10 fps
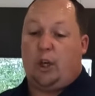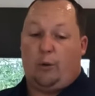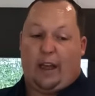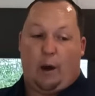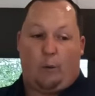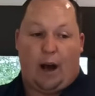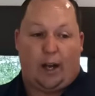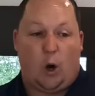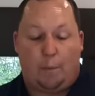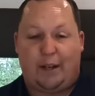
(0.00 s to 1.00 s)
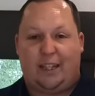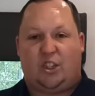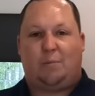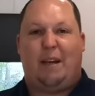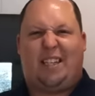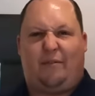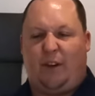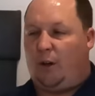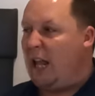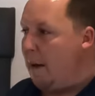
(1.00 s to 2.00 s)
So that wide opening just makes it
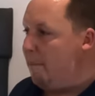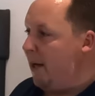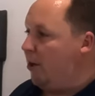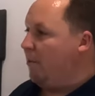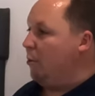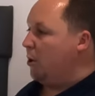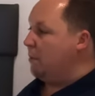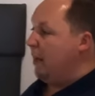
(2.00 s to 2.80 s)
feel a lot bigger and more